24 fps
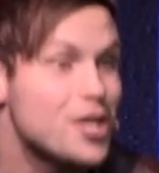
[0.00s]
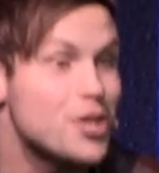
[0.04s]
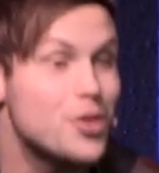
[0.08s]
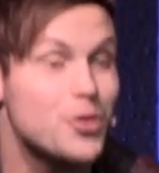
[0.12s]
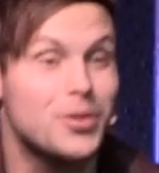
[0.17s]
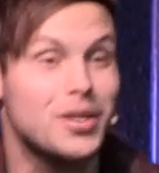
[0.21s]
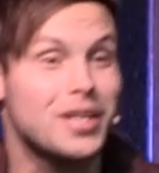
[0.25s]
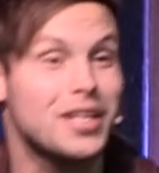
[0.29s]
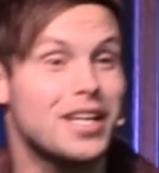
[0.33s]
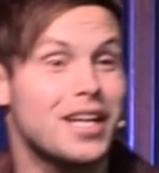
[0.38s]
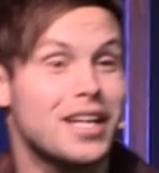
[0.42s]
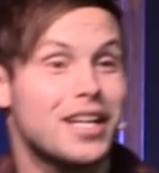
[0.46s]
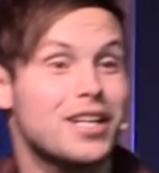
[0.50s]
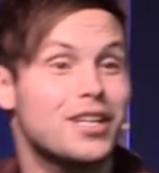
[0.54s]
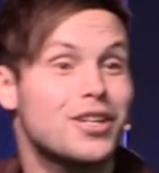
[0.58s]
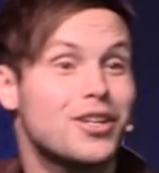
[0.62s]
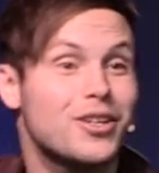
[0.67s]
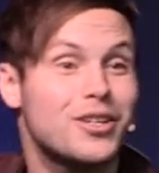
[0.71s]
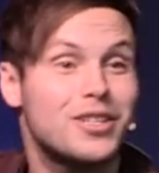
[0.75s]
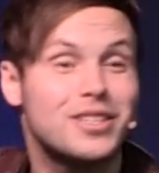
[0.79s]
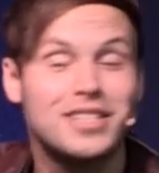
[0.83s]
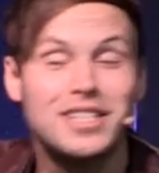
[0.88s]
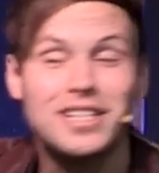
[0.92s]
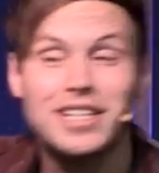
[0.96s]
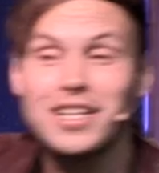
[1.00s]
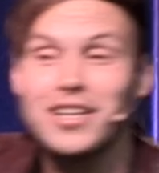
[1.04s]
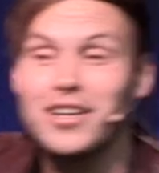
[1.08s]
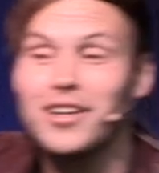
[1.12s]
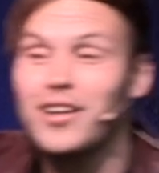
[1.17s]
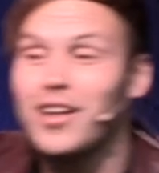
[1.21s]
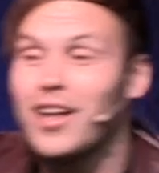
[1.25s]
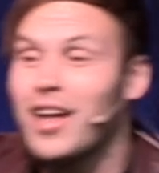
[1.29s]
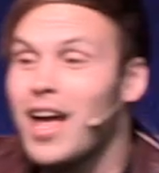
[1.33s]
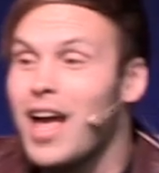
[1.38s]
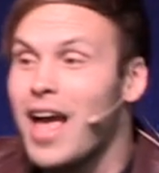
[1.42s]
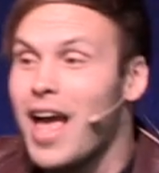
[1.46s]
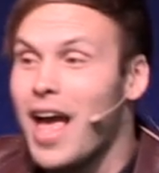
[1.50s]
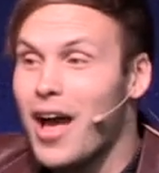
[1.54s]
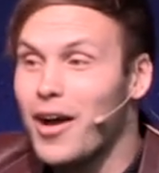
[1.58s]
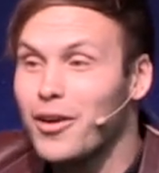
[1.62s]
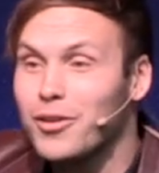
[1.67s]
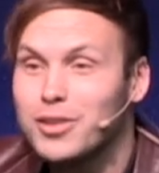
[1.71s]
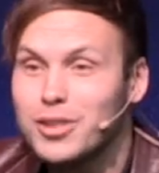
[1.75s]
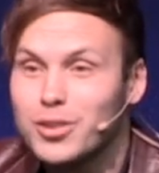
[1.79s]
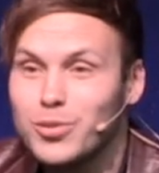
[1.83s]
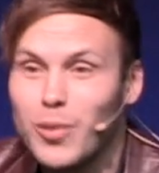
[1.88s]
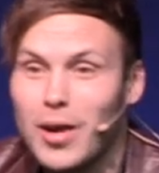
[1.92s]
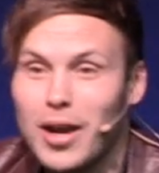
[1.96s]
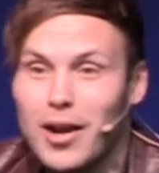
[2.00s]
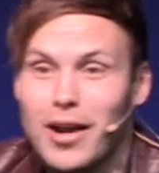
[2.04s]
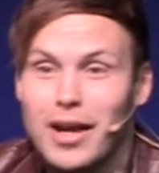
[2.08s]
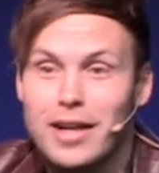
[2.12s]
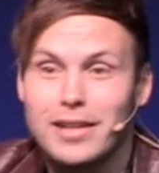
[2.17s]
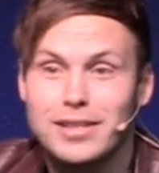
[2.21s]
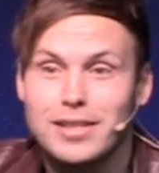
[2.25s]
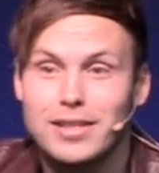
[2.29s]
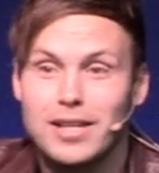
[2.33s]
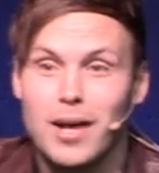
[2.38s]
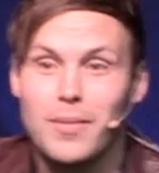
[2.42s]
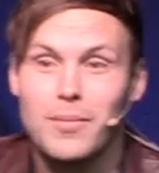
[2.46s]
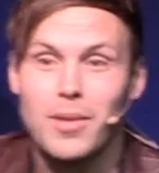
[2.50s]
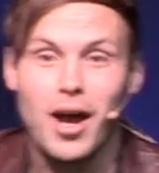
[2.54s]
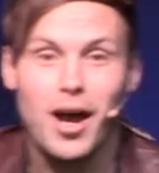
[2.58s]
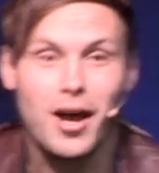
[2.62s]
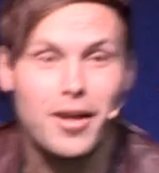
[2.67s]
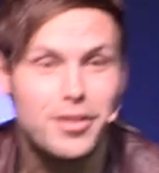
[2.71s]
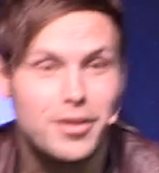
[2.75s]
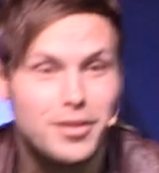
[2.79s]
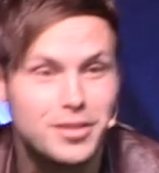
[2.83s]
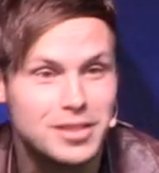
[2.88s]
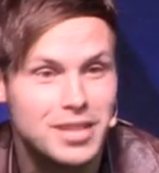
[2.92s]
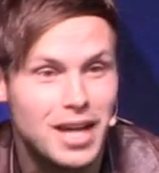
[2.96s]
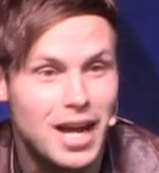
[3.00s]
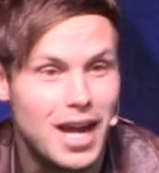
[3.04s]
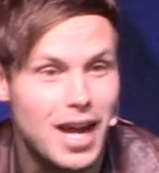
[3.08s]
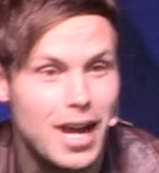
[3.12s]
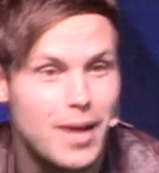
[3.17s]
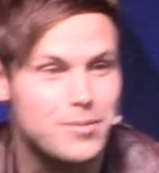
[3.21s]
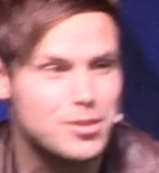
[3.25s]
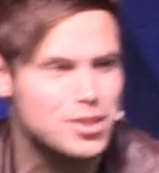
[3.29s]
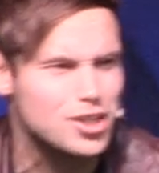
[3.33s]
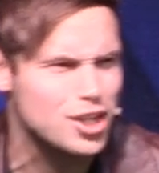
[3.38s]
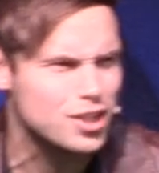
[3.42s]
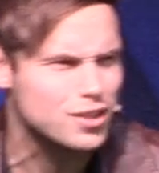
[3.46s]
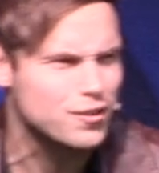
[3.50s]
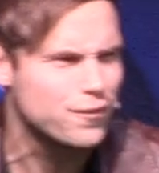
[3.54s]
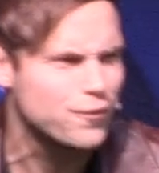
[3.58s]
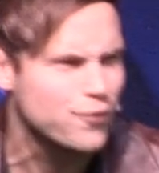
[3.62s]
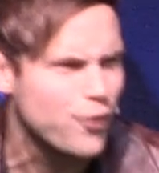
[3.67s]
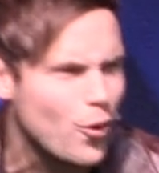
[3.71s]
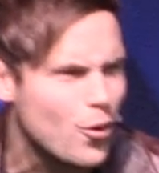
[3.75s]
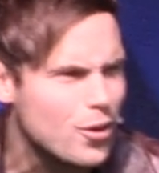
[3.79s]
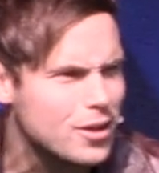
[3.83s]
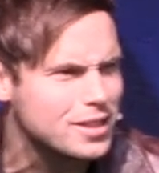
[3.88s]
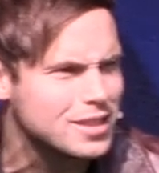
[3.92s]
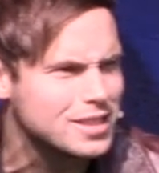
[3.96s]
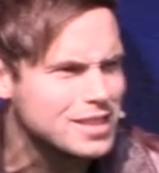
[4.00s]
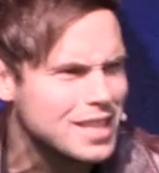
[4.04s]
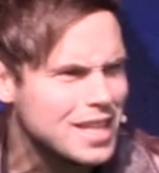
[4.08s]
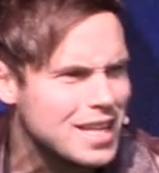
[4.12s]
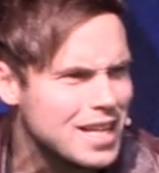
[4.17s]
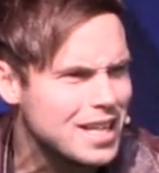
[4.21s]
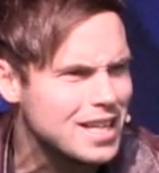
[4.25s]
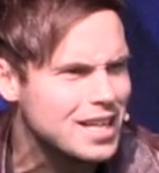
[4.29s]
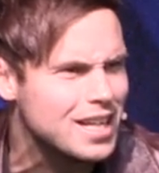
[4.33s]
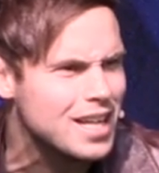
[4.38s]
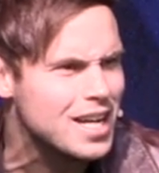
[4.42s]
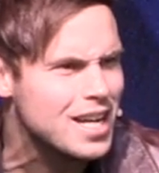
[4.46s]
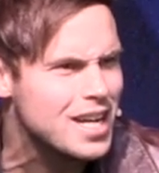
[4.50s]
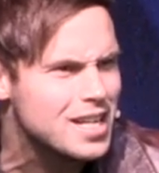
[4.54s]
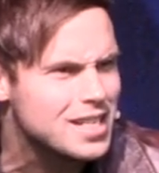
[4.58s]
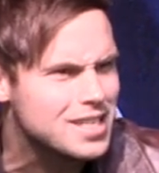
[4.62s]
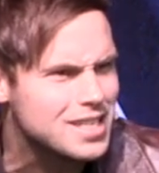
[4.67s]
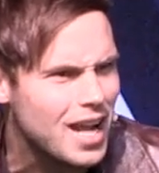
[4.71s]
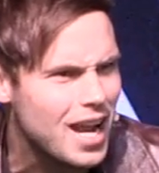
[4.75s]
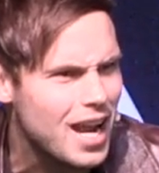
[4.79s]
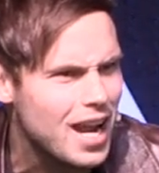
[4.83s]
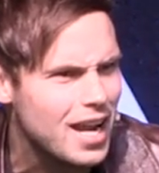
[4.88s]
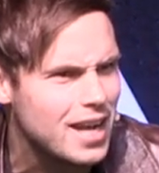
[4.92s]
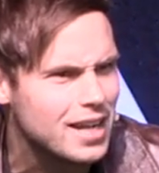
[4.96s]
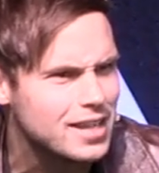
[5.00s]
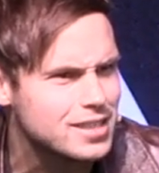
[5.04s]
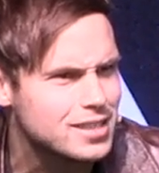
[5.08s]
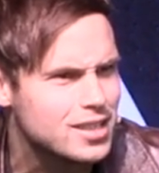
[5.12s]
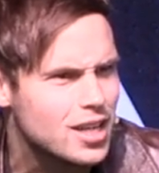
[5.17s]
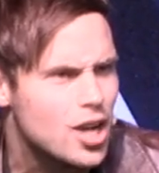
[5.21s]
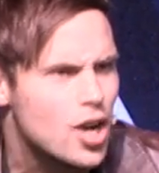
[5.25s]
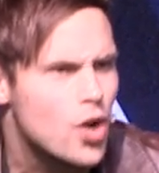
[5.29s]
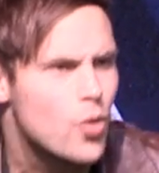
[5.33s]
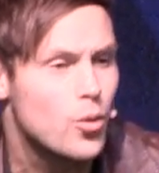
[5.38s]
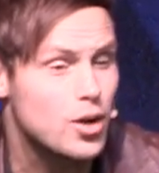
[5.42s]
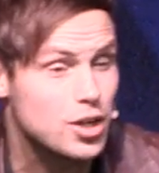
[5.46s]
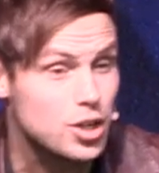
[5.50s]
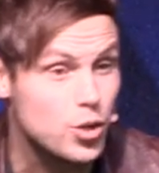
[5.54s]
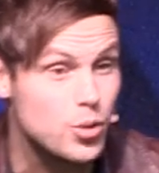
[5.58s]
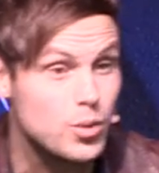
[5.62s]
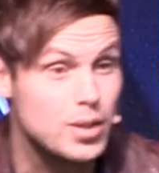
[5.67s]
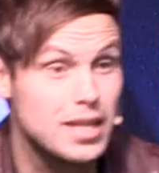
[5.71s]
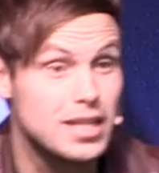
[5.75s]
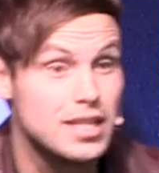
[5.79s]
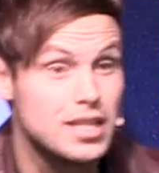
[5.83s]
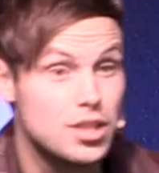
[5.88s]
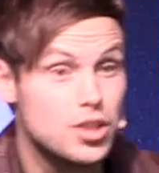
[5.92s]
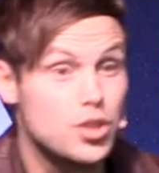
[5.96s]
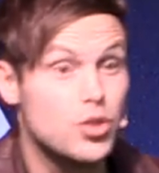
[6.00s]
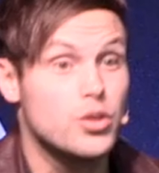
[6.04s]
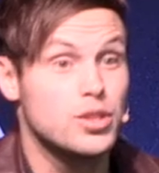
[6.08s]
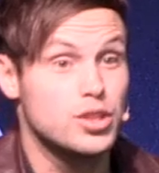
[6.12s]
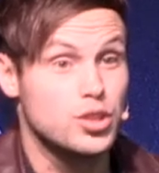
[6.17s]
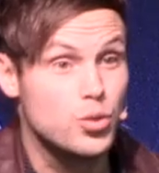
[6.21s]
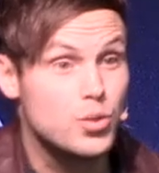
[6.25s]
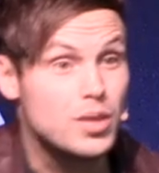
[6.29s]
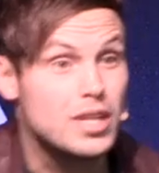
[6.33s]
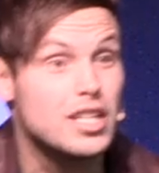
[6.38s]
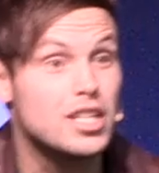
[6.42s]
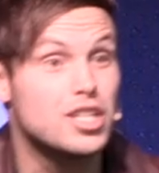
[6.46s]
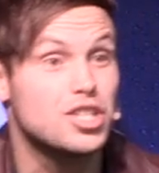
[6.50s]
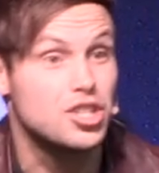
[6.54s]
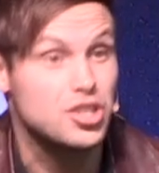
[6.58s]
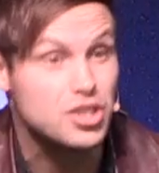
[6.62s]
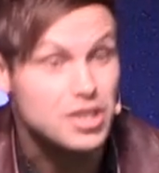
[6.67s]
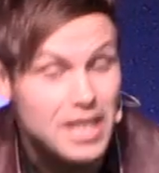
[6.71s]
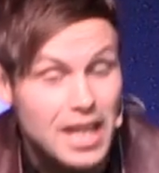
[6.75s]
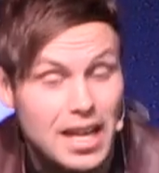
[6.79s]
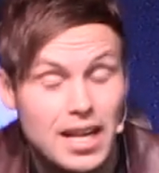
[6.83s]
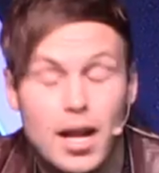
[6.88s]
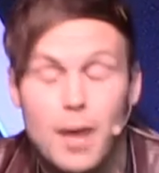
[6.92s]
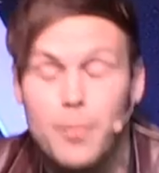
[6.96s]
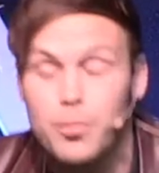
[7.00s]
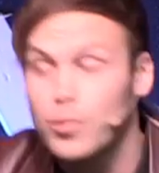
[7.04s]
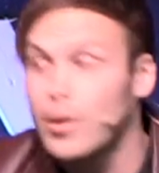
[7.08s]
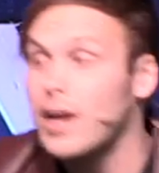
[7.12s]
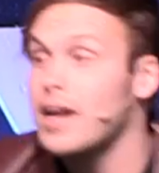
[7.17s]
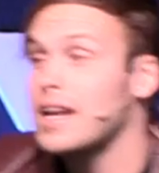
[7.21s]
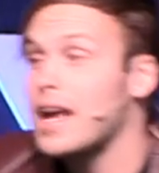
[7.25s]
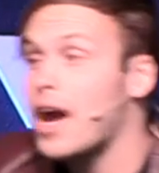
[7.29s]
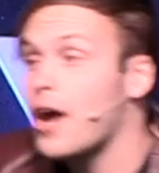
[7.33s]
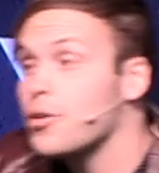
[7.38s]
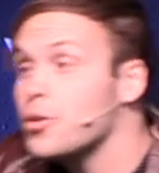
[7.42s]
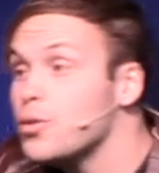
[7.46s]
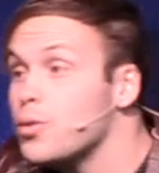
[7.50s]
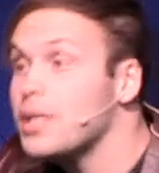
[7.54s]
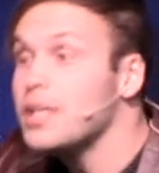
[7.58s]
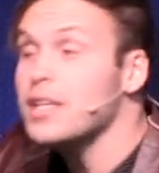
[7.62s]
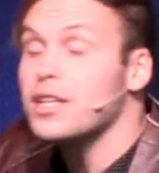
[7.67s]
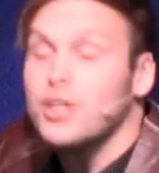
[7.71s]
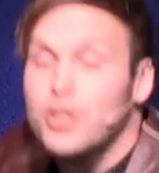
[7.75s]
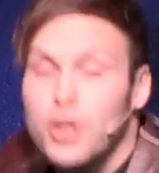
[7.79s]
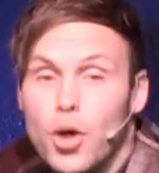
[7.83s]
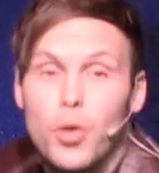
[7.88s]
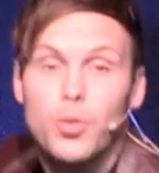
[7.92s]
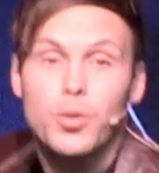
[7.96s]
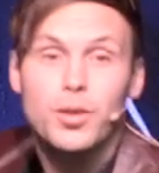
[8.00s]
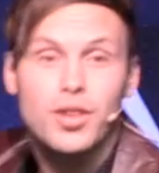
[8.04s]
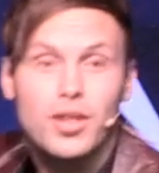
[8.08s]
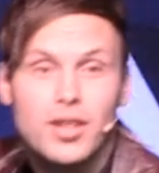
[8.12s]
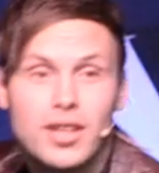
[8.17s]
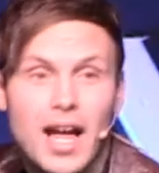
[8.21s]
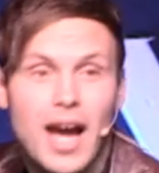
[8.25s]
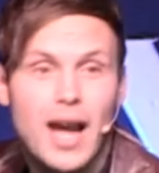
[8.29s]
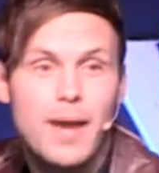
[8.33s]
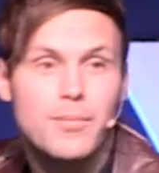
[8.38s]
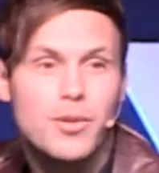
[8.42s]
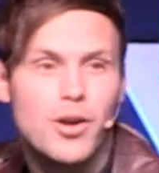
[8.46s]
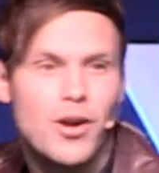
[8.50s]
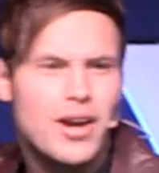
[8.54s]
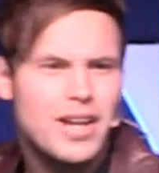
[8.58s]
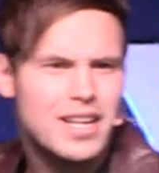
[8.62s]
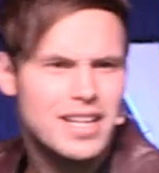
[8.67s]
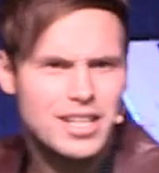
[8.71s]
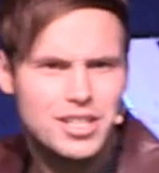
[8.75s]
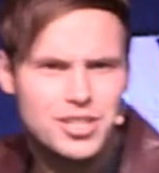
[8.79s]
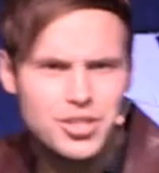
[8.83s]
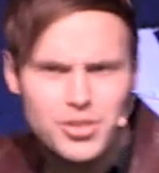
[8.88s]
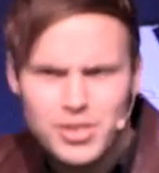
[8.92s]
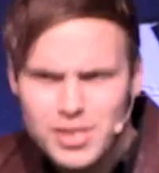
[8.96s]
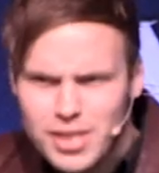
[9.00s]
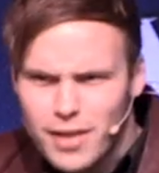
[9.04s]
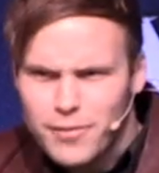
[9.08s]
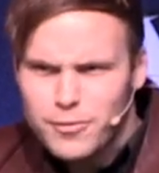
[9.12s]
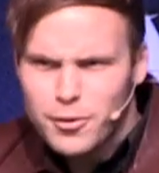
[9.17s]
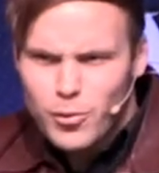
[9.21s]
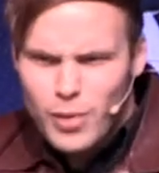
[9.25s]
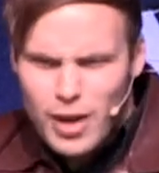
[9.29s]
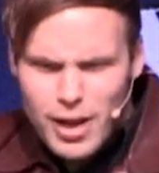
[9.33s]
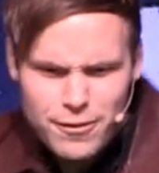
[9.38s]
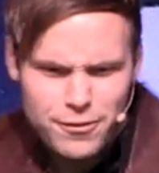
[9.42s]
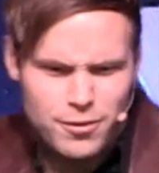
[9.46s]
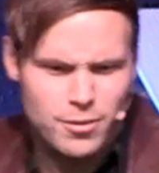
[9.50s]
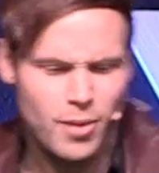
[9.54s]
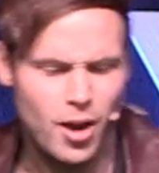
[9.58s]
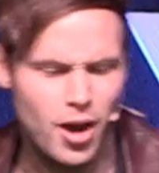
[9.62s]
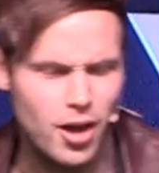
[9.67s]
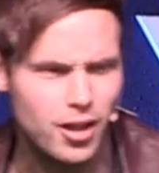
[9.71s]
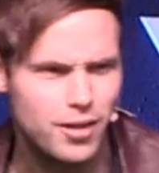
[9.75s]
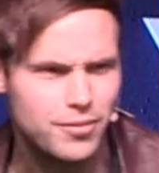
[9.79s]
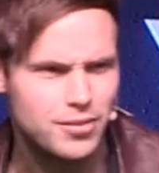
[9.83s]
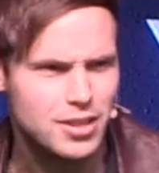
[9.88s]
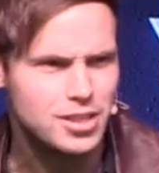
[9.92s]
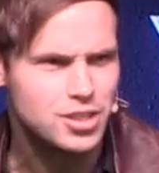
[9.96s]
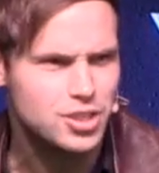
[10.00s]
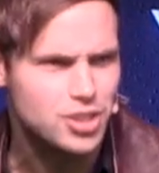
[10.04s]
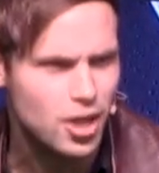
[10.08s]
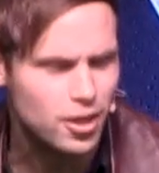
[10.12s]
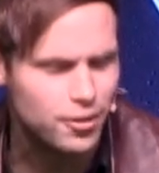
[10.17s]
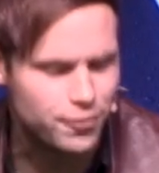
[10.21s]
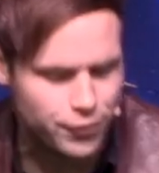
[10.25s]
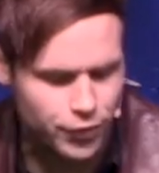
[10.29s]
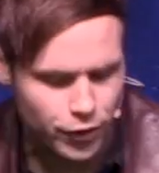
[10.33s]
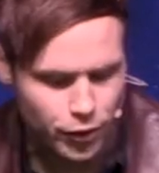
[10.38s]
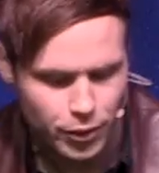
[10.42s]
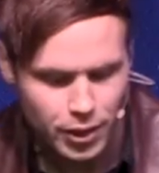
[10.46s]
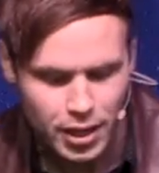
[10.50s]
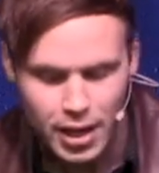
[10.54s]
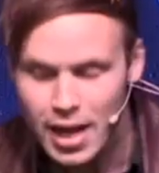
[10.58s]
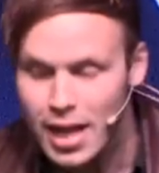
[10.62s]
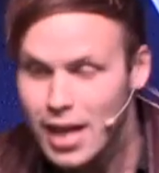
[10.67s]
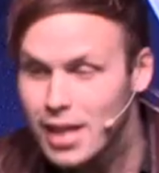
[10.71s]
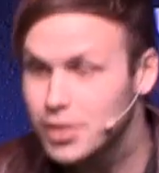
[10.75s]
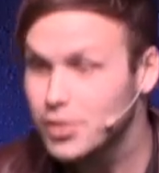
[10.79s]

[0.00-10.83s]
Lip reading: You can get a good deal elsewhere at some other time, just 14 days. What you need to do is you need to just get up right now. You need to go to the library and get yourself away from all of this junk food.